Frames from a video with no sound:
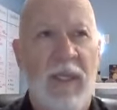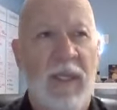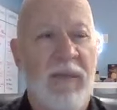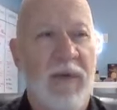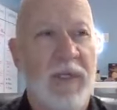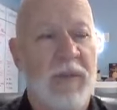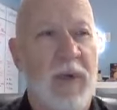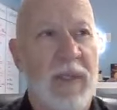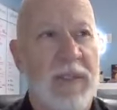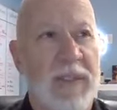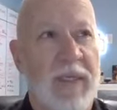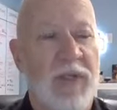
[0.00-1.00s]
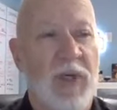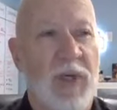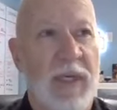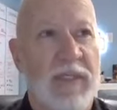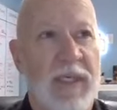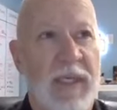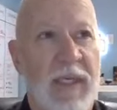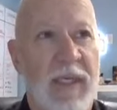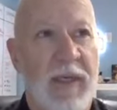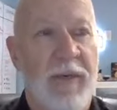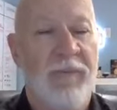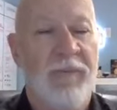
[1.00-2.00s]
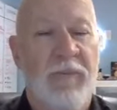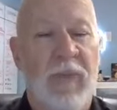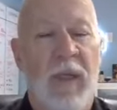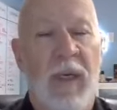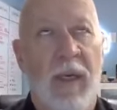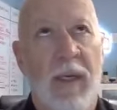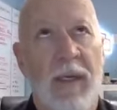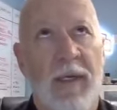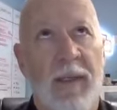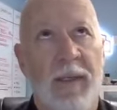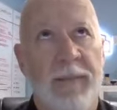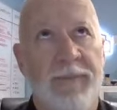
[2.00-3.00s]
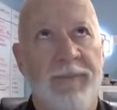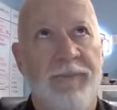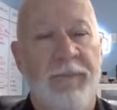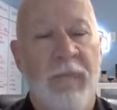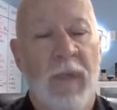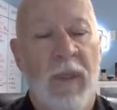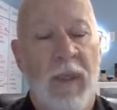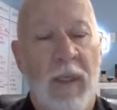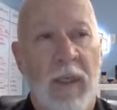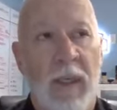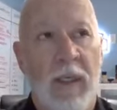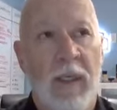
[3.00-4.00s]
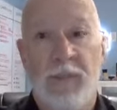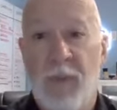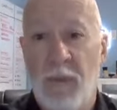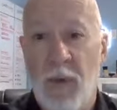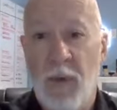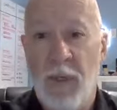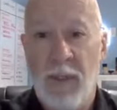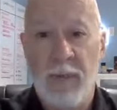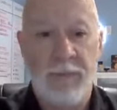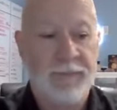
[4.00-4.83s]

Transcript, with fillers: They've expressed interest in um, uh, spumoni.